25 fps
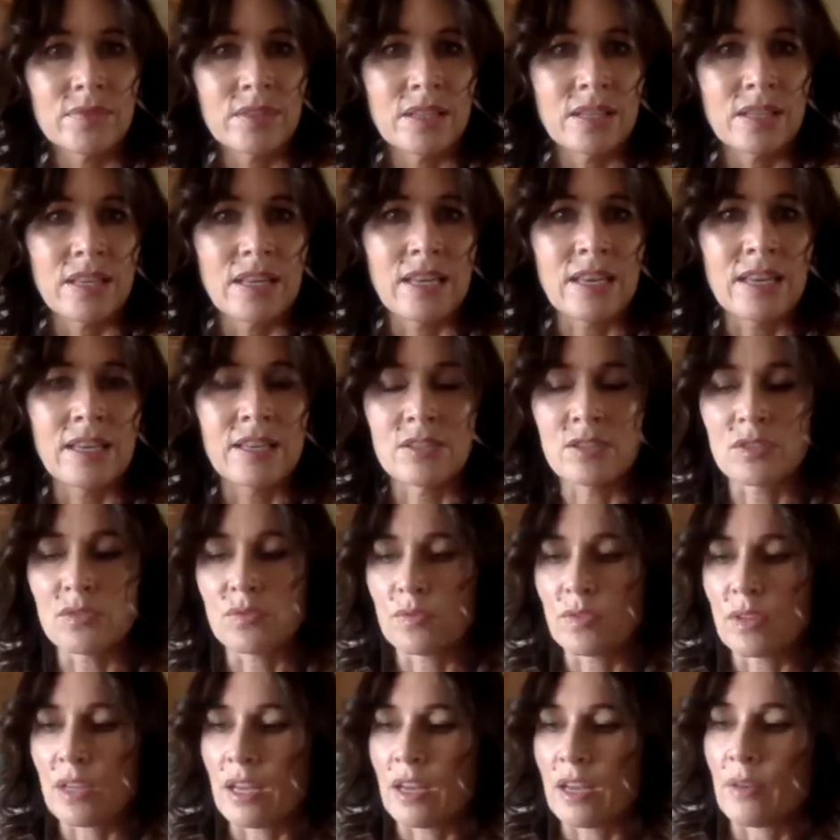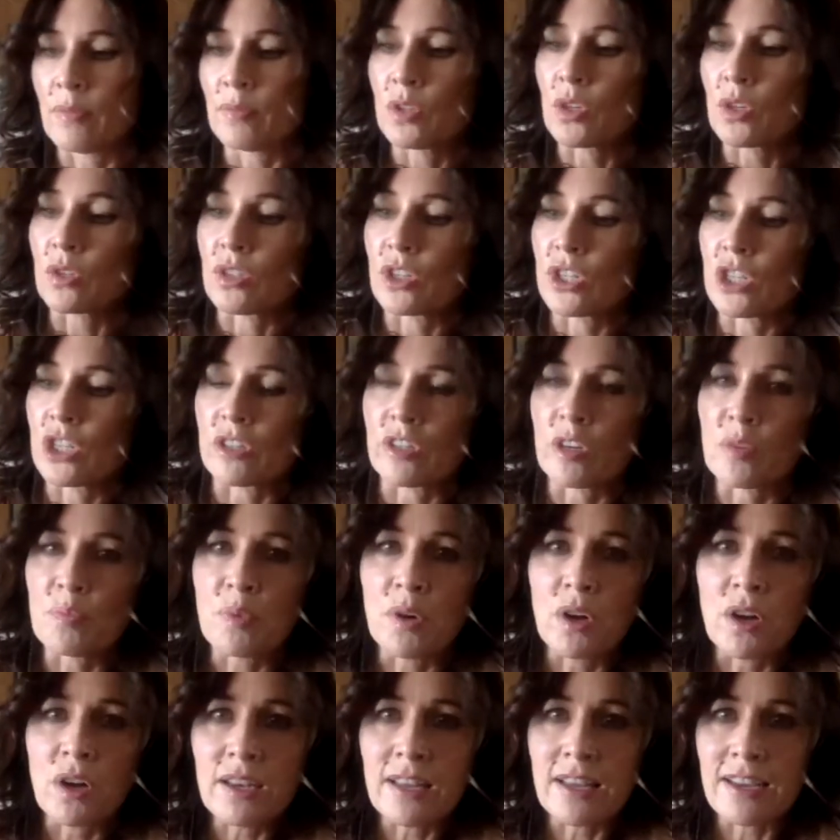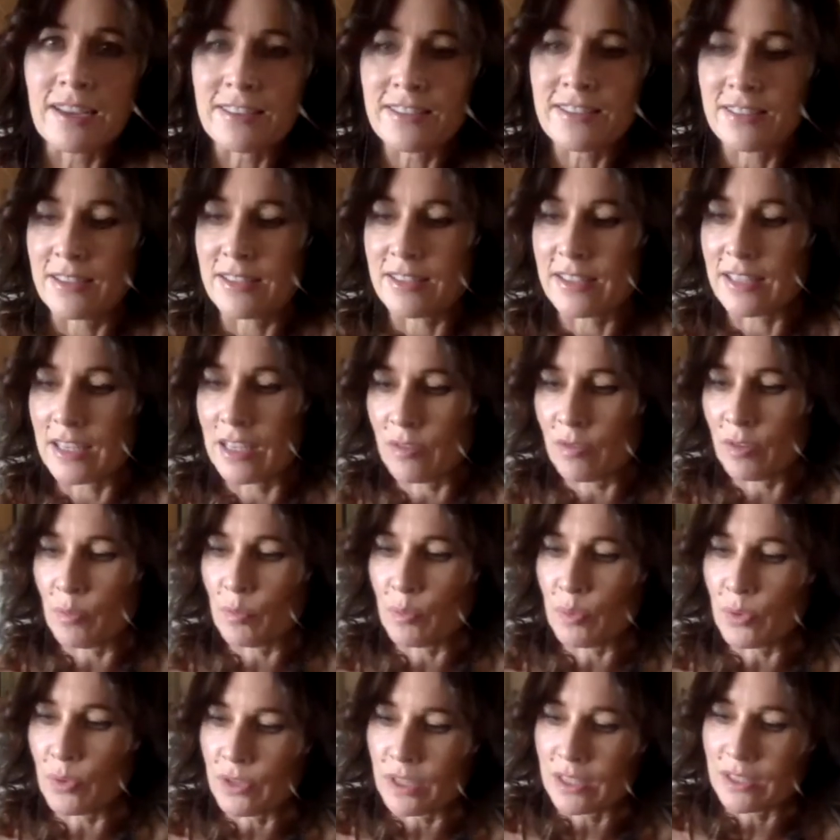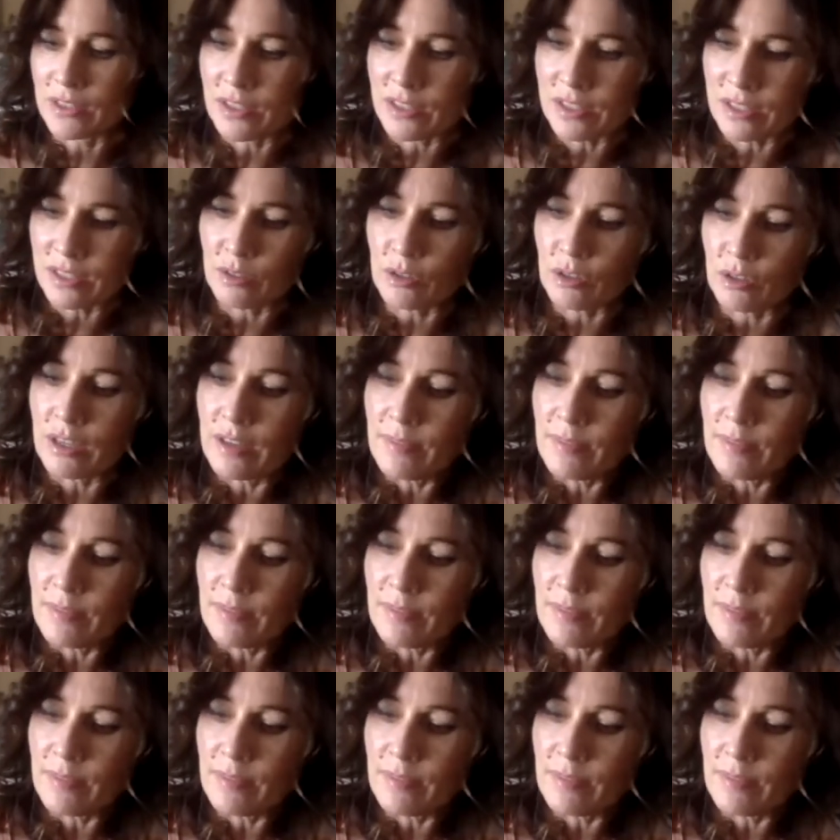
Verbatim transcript: And um, Dr. Jerry Pollack says even putting silk